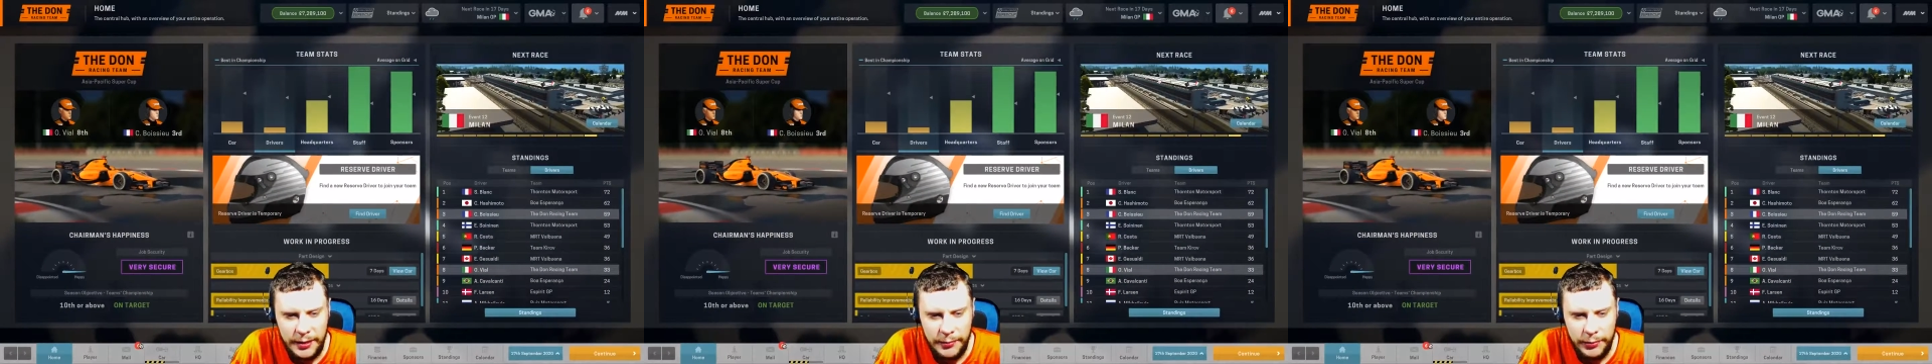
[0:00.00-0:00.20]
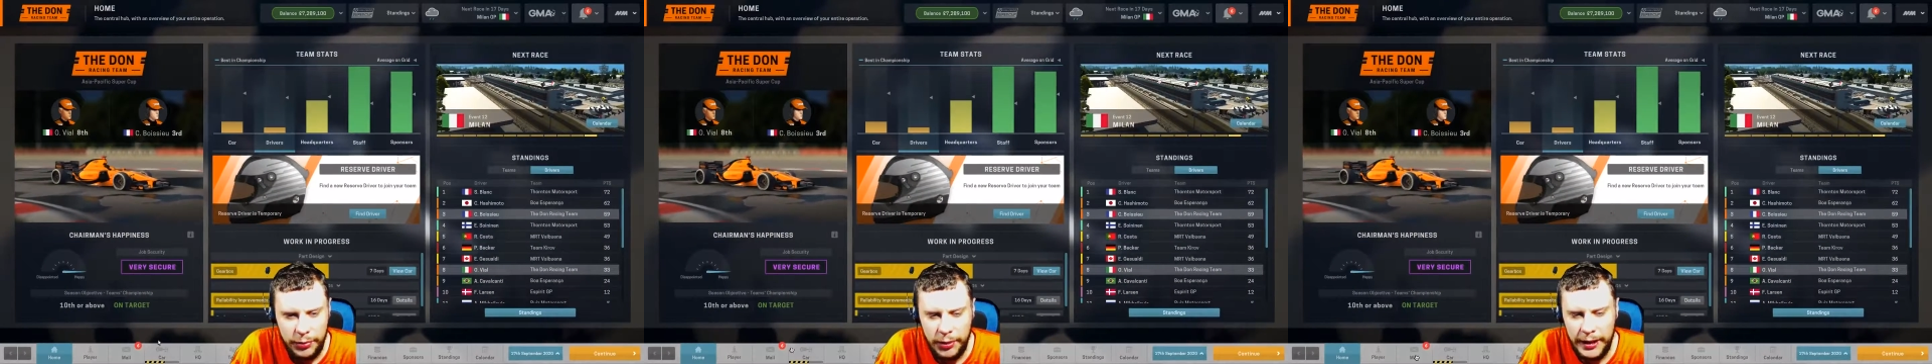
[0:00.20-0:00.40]

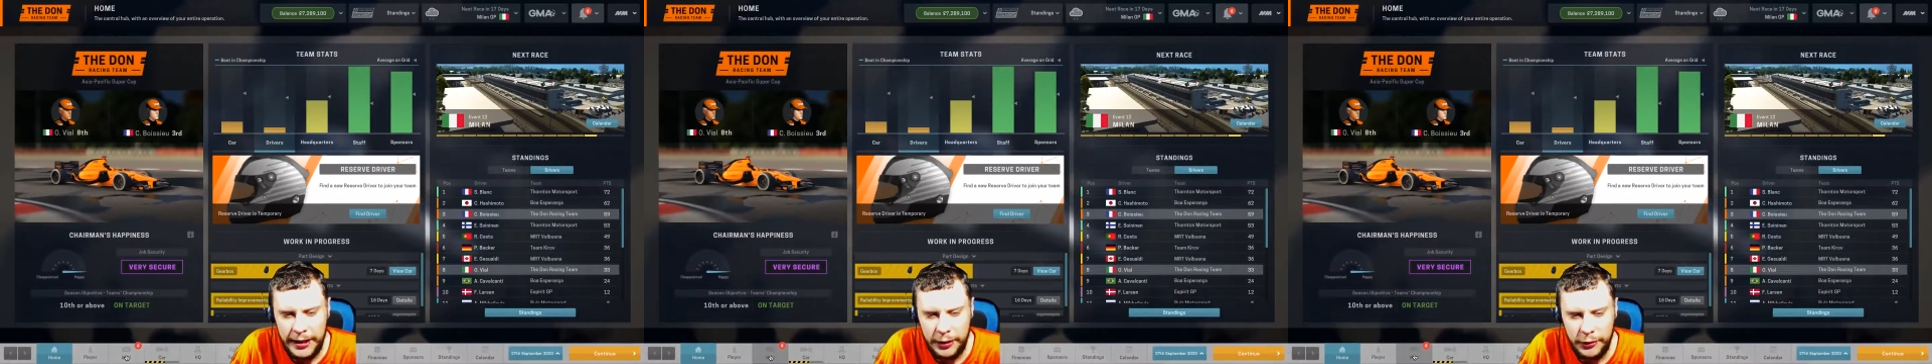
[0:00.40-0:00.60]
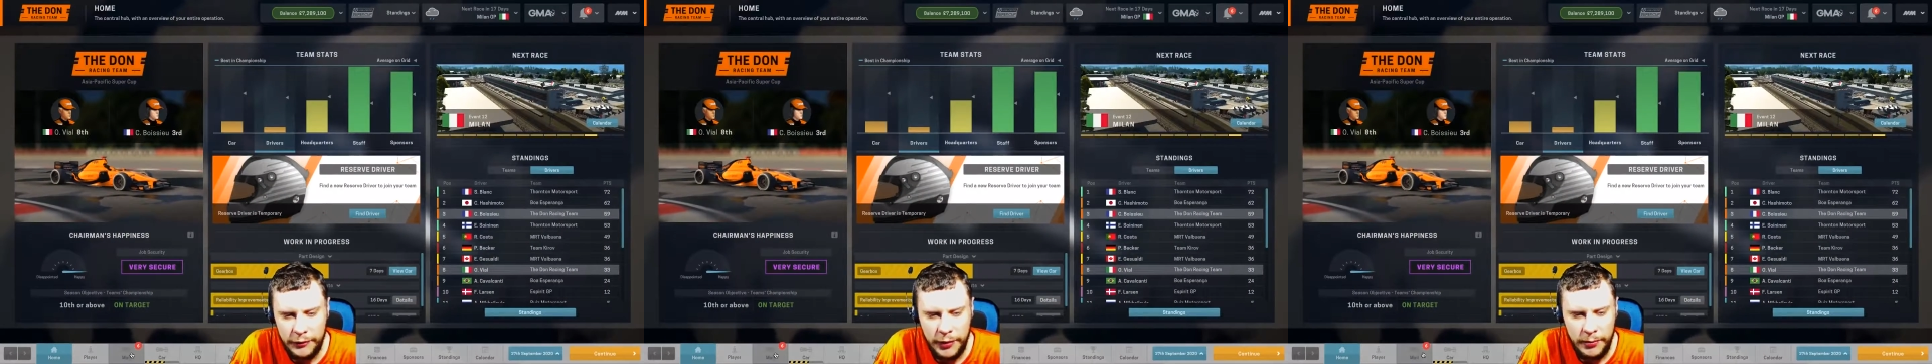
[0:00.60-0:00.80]
Plenty
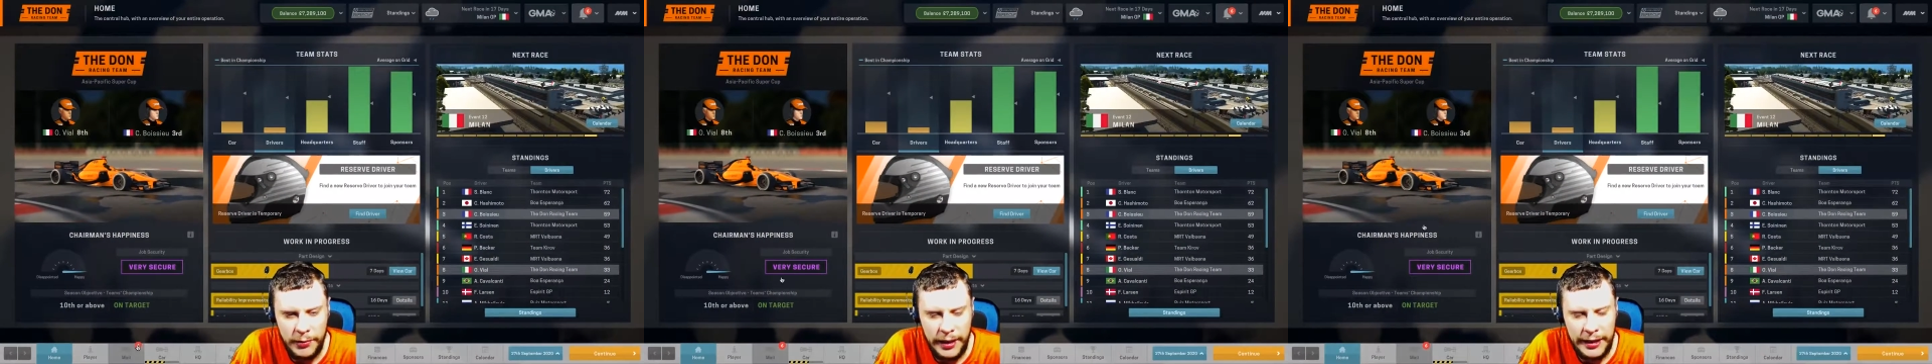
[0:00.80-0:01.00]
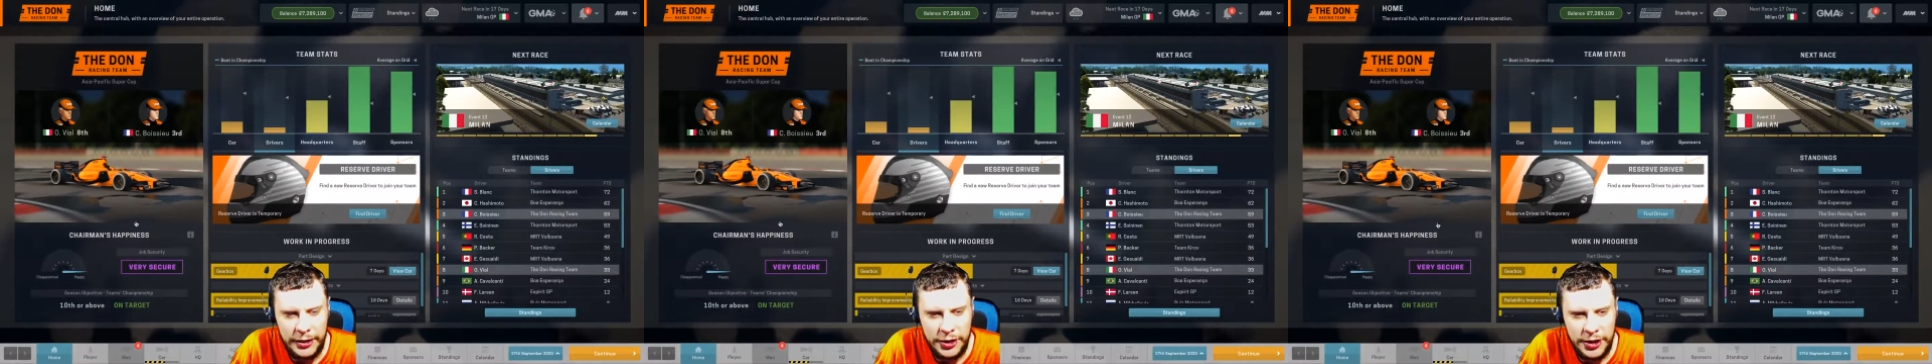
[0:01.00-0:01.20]
good for
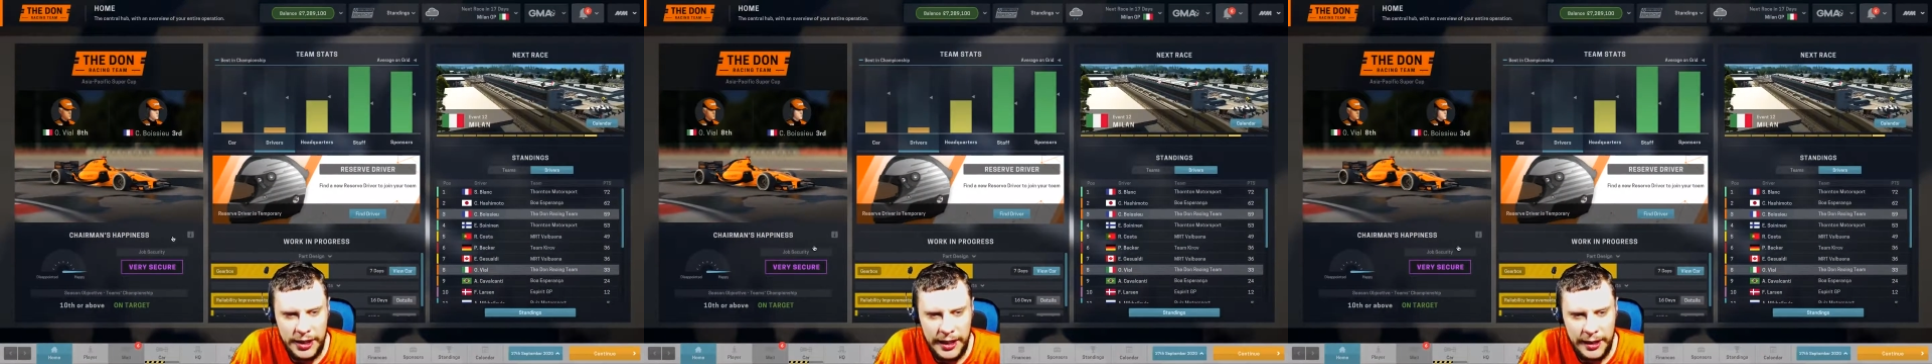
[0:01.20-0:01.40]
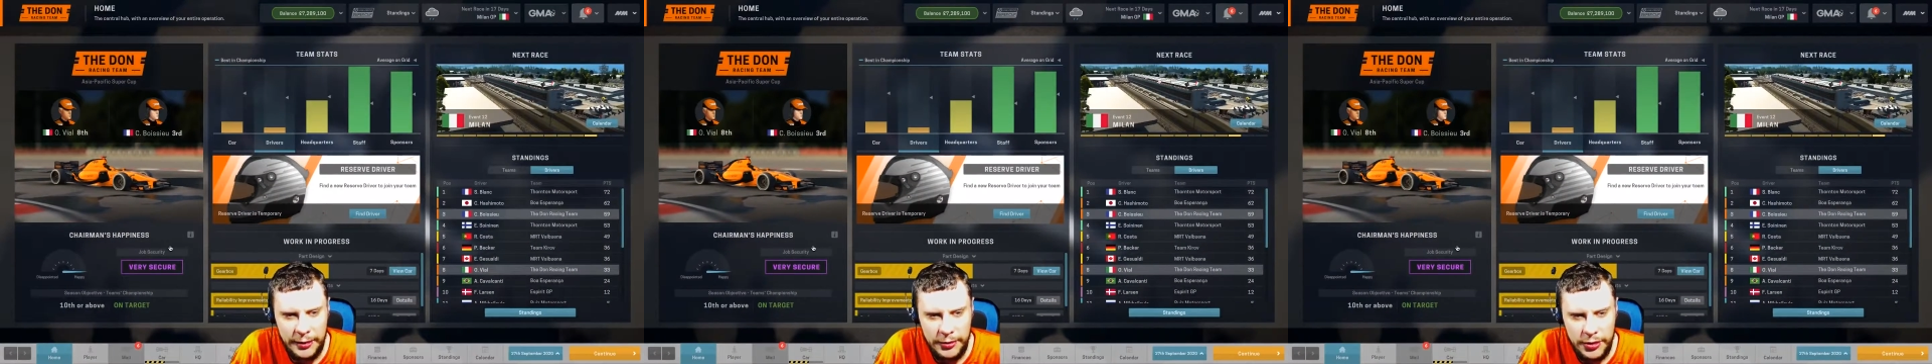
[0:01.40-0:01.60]
money just
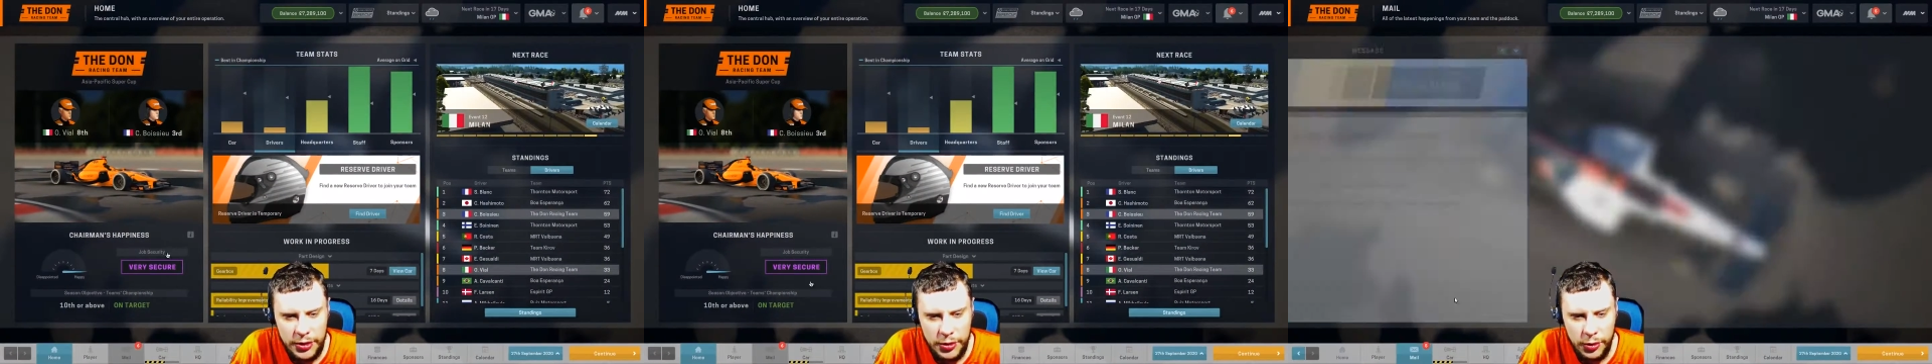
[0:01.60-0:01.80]
now. So